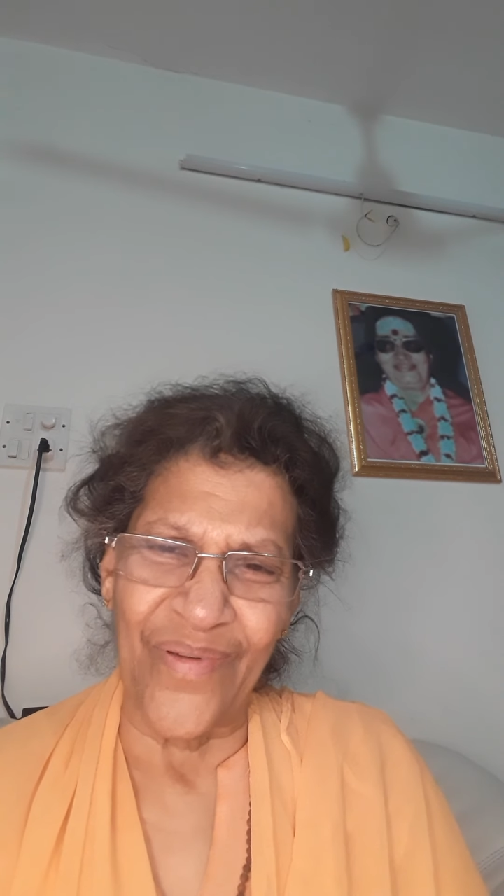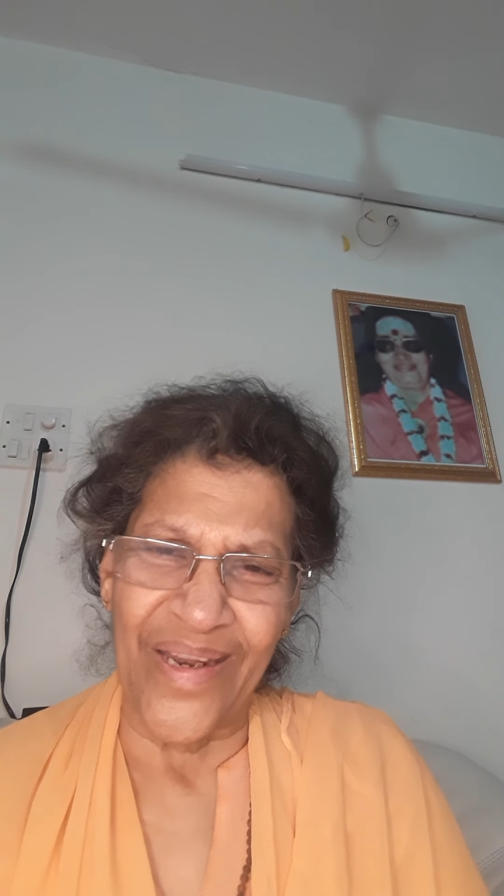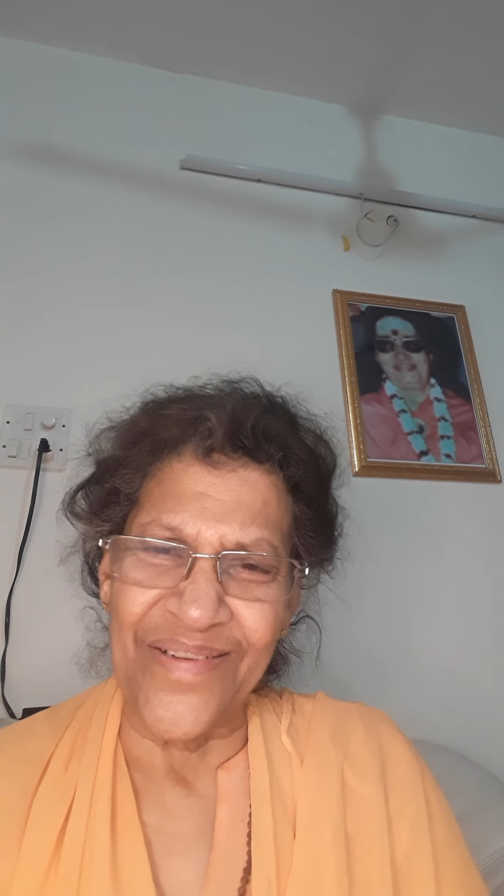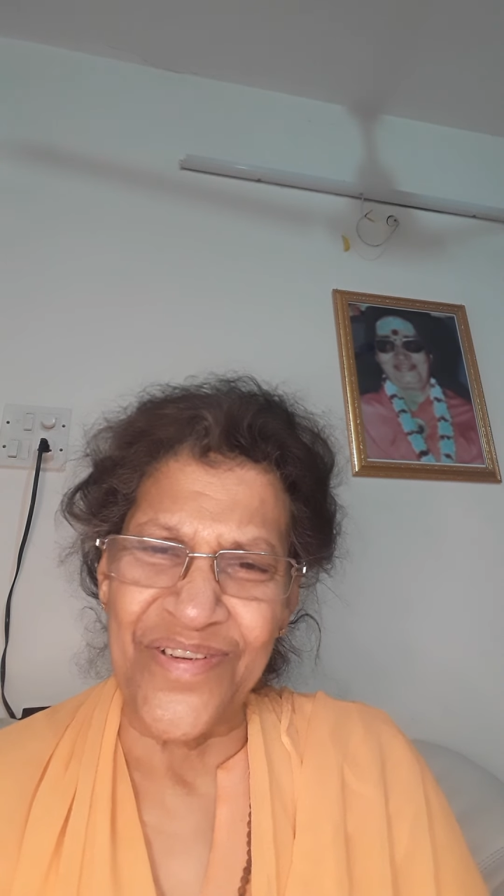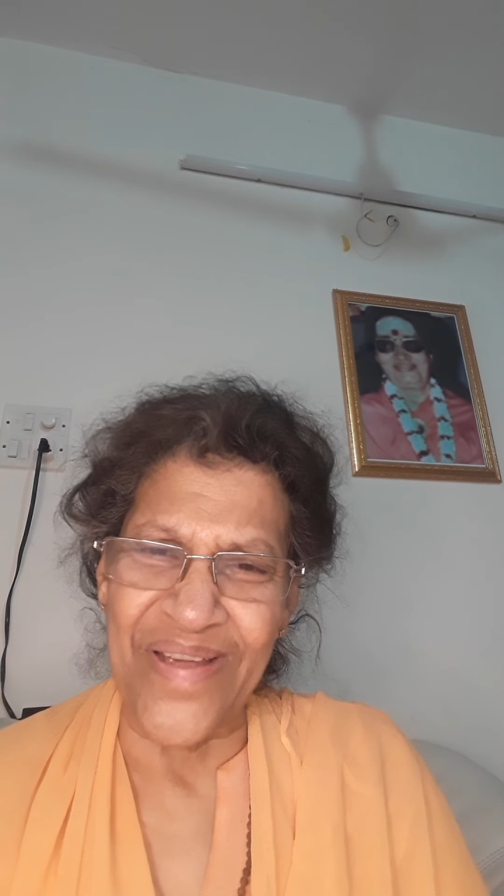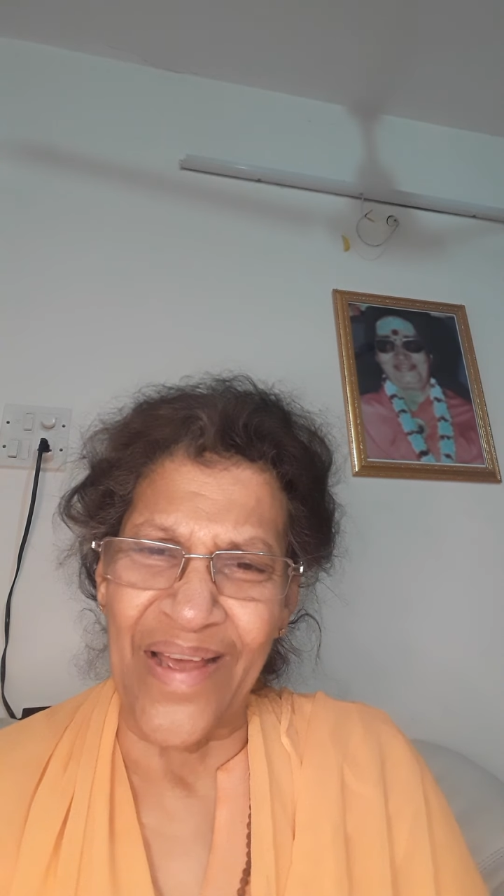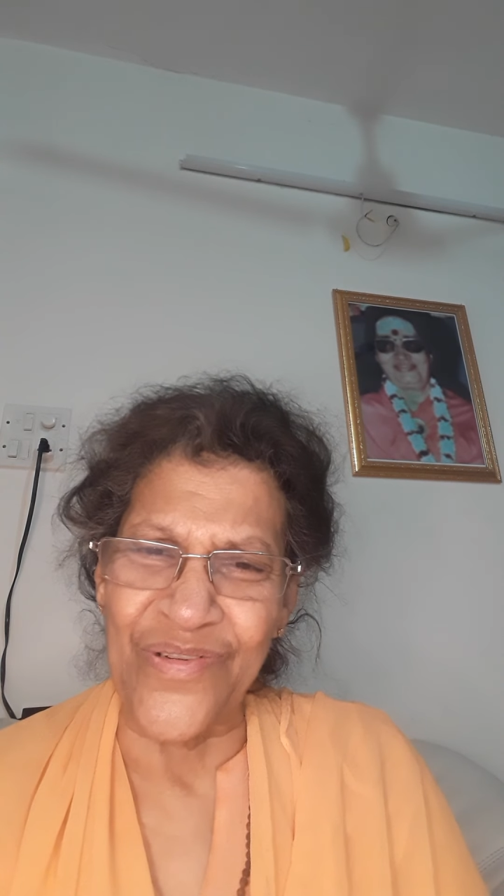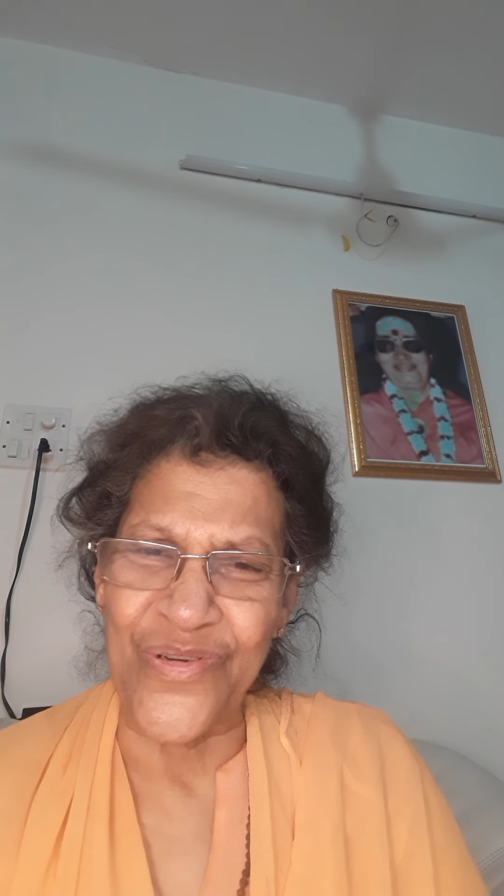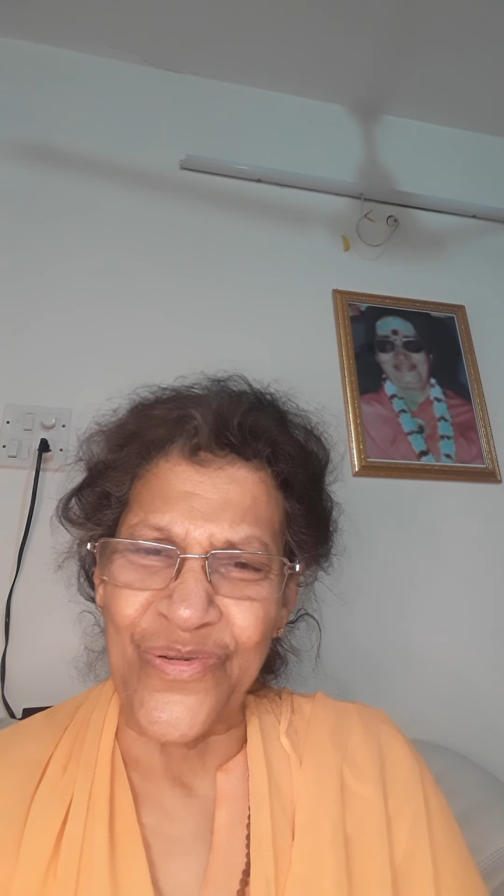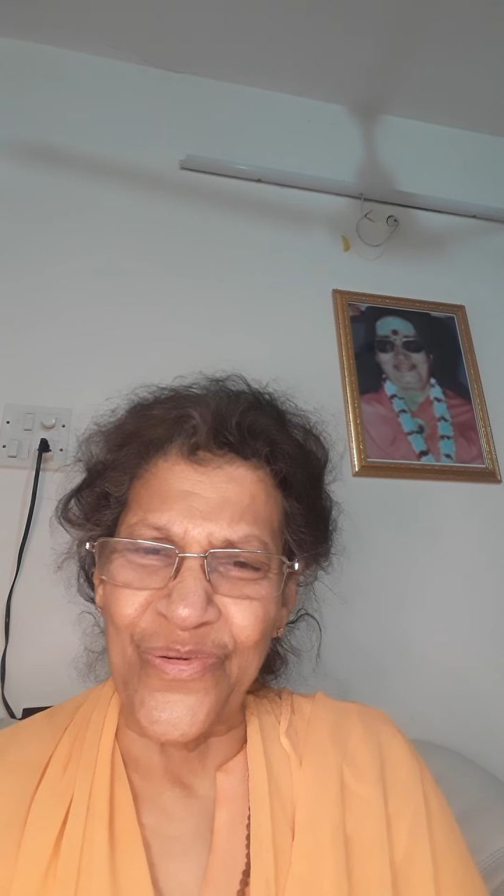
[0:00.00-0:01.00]
when she
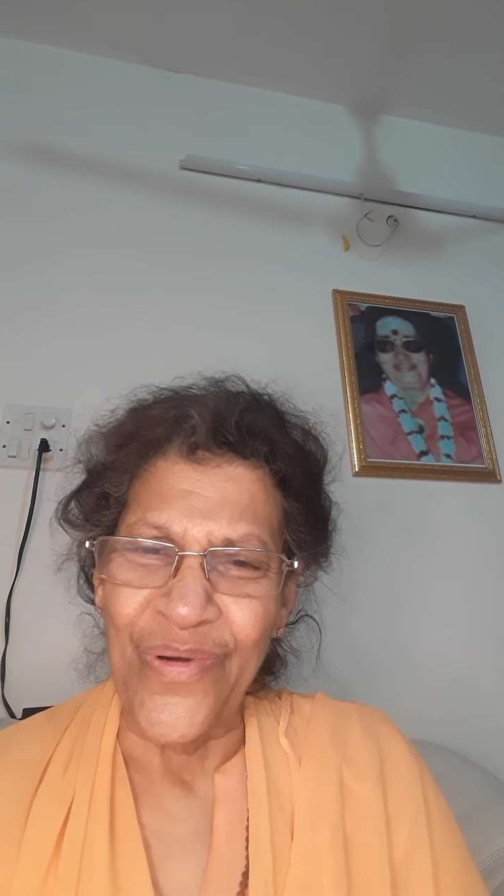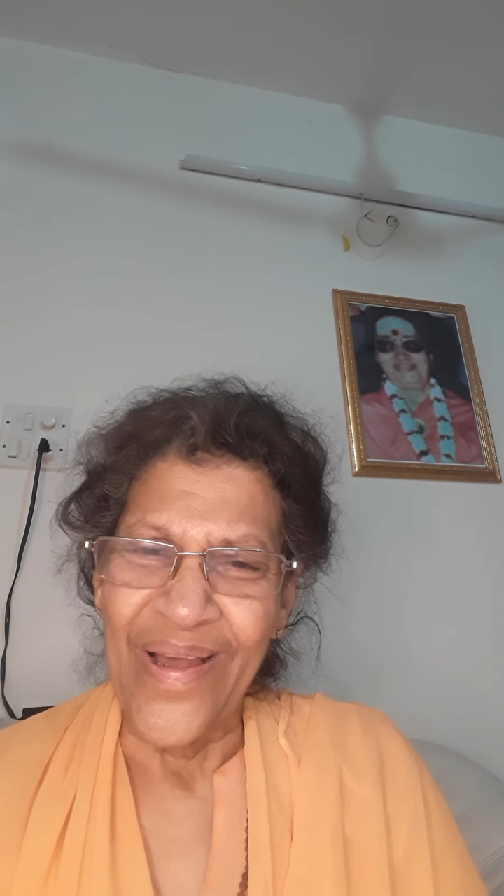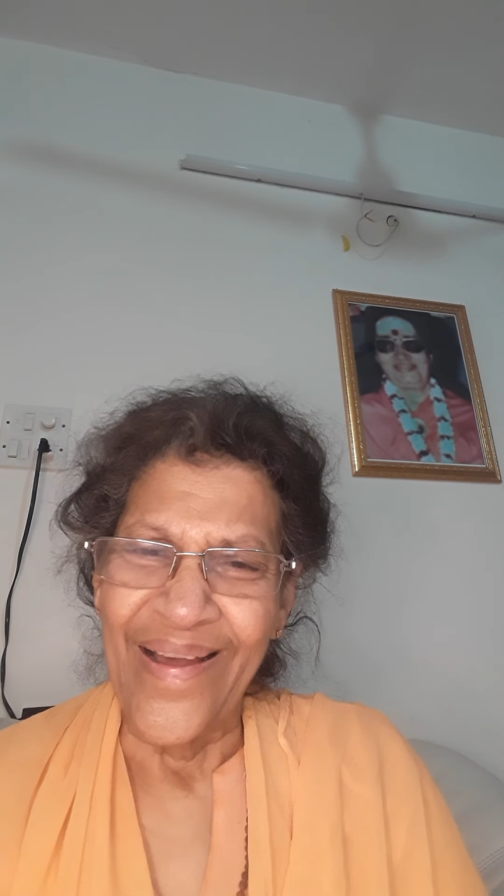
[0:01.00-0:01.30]
has to